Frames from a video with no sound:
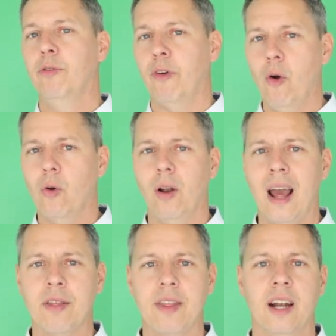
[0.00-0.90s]
focal
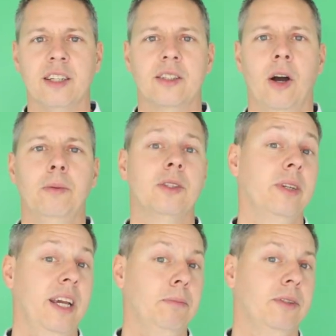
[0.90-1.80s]
length telescopes to
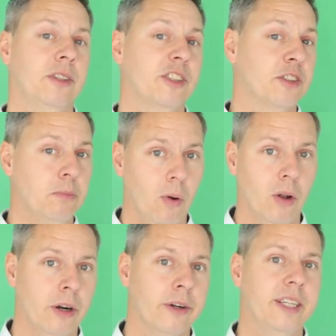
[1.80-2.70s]
capture
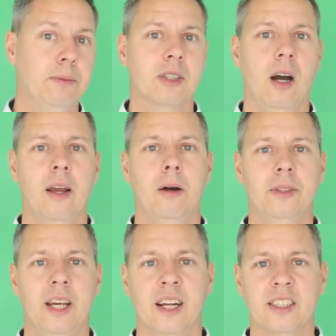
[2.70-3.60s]
smaller deep sky
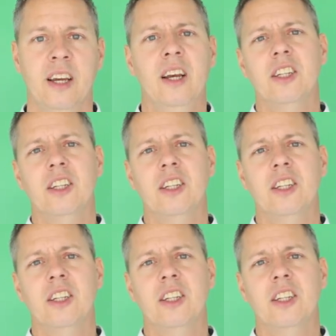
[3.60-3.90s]
objects.